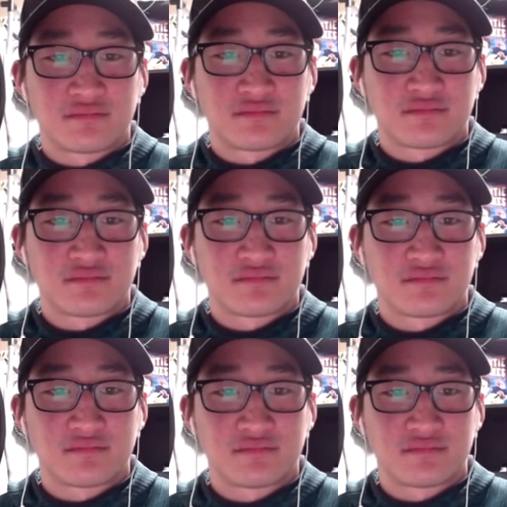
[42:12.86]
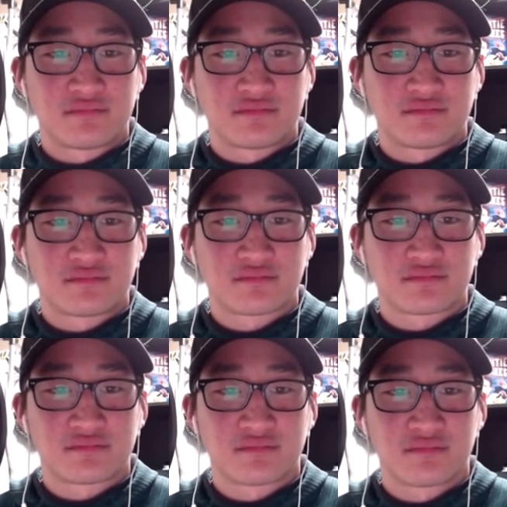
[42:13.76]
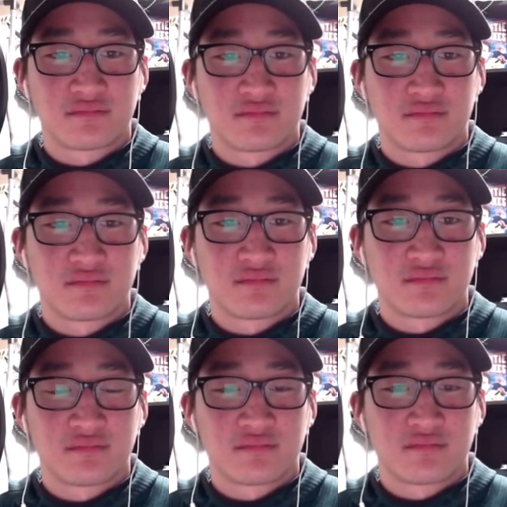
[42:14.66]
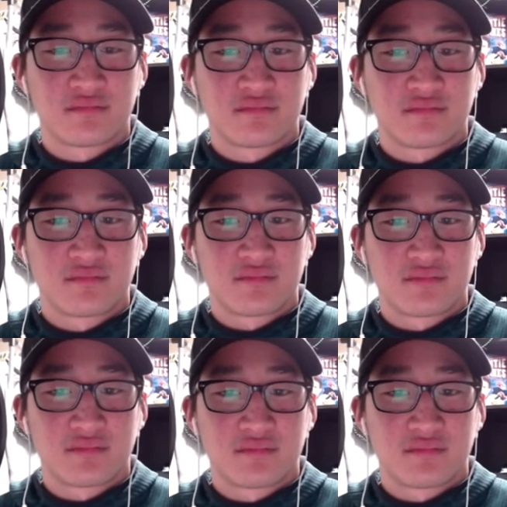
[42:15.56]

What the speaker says: [no speech]